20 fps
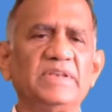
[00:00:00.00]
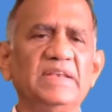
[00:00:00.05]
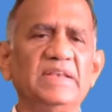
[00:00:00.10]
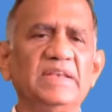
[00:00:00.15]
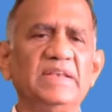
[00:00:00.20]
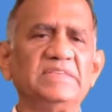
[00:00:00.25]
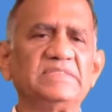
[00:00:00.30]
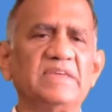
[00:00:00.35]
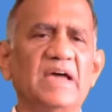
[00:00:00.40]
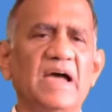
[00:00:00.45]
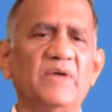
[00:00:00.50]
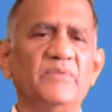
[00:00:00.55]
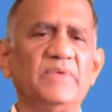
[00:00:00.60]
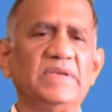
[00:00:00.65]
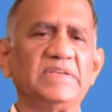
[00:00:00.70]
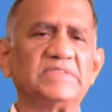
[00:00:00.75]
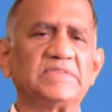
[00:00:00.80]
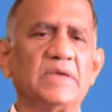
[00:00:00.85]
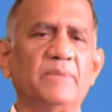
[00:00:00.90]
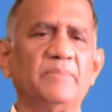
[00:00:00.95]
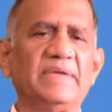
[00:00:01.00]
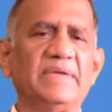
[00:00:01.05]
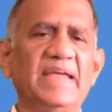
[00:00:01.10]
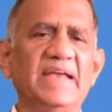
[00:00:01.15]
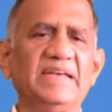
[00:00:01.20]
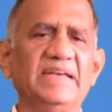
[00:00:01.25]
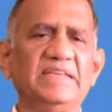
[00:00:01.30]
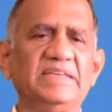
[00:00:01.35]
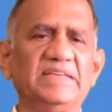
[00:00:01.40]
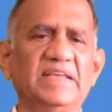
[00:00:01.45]
protein is having some
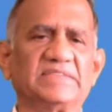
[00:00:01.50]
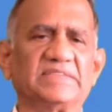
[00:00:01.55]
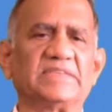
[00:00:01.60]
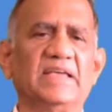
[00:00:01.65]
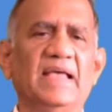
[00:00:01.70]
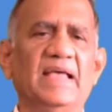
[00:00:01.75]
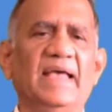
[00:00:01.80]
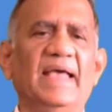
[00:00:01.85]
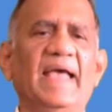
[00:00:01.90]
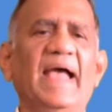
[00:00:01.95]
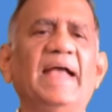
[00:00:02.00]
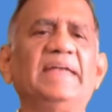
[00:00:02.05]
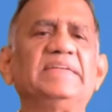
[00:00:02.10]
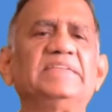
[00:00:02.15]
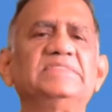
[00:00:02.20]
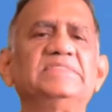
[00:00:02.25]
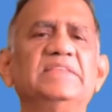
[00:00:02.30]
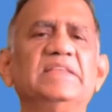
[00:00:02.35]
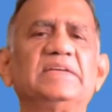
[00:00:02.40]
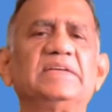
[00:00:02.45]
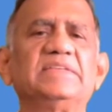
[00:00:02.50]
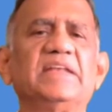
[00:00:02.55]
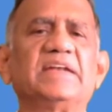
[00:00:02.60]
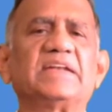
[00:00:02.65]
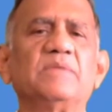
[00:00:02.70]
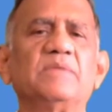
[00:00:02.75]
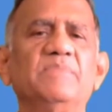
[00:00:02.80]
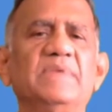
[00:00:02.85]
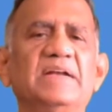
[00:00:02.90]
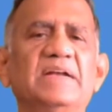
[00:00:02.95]
ADS, antigenic
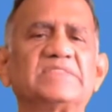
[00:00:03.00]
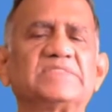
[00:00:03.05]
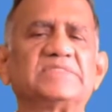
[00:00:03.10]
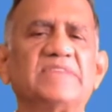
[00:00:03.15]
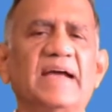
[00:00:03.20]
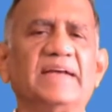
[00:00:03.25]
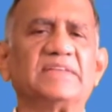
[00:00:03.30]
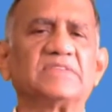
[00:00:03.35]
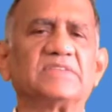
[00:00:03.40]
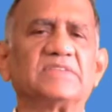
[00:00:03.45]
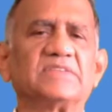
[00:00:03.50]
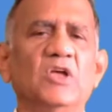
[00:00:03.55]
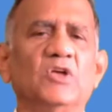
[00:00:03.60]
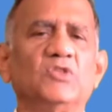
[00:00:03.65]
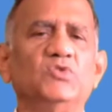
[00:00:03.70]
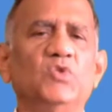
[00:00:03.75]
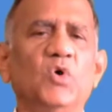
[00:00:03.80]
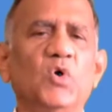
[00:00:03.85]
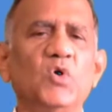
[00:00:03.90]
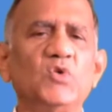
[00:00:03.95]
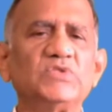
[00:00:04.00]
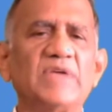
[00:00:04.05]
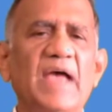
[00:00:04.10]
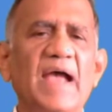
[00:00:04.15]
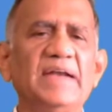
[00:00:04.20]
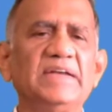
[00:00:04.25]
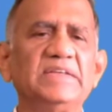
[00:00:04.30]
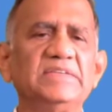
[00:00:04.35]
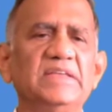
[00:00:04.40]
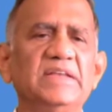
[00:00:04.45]
determinant sites. Those
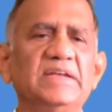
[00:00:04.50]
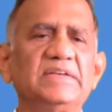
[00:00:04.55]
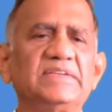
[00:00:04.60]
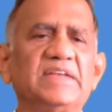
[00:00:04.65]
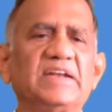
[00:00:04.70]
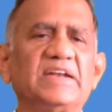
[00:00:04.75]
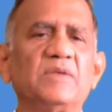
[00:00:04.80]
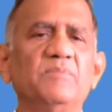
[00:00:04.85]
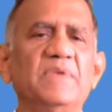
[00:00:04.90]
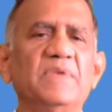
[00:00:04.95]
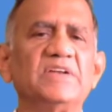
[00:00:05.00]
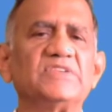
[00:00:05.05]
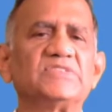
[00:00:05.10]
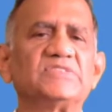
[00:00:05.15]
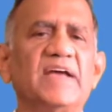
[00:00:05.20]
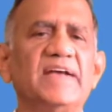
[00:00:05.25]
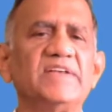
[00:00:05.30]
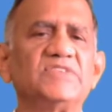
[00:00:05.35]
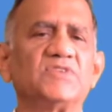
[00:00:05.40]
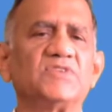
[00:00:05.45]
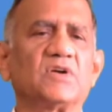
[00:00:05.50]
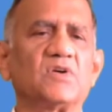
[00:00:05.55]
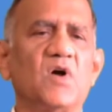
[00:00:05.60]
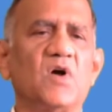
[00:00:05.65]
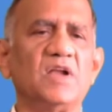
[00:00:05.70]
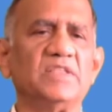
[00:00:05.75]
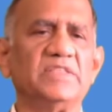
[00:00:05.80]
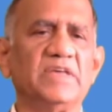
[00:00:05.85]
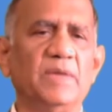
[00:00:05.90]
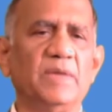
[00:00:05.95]
antigenic determinant sites are
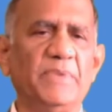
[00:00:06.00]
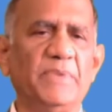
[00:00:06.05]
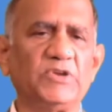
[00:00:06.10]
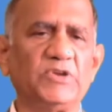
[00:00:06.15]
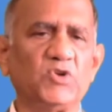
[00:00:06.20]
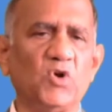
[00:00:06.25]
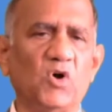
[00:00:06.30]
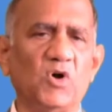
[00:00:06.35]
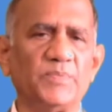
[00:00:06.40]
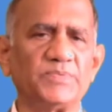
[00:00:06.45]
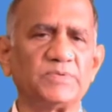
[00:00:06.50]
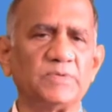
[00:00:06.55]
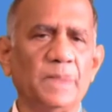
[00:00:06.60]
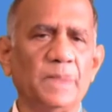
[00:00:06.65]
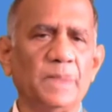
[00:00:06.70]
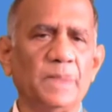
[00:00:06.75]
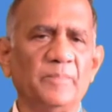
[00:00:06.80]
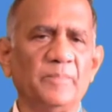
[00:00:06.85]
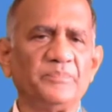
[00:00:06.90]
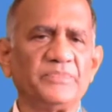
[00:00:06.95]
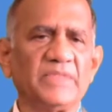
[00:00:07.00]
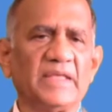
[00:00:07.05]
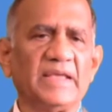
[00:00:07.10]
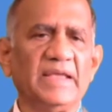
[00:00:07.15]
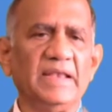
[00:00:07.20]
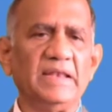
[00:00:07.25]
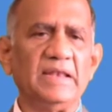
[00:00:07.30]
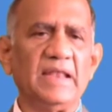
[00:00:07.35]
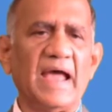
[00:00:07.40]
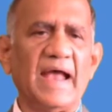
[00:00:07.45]
called epitopes.
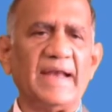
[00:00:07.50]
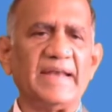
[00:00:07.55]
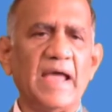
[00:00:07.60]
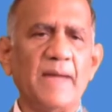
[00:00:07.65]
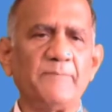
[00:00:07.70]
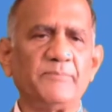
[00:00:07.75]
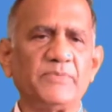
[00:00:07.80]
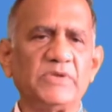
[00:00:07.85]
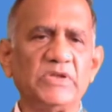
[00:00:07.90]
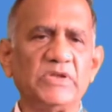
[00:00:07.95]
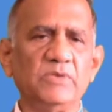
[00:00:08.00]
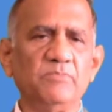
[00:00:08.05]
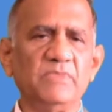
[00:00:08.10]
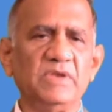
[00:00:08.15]
In adaptive